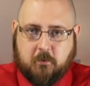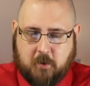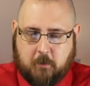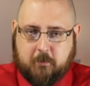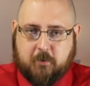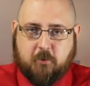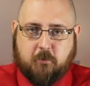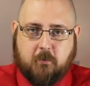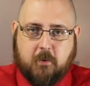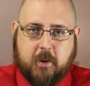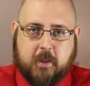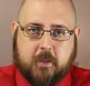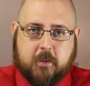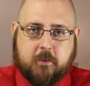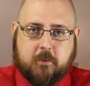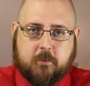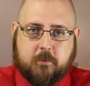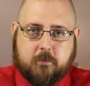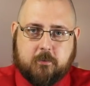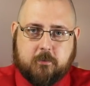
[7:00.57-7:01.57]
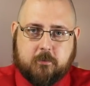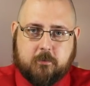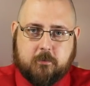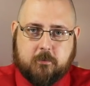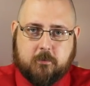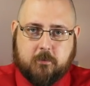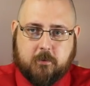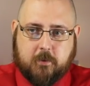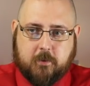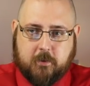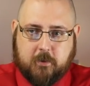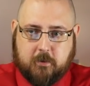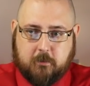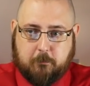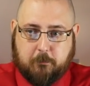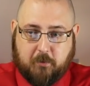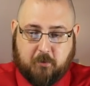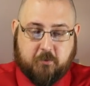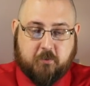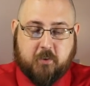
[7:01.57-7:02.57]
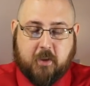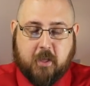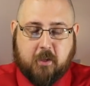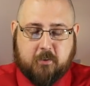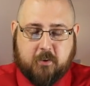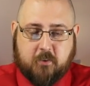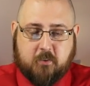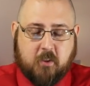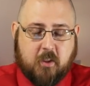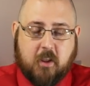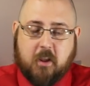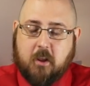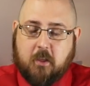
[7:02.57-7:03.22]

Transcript: Democratic personalities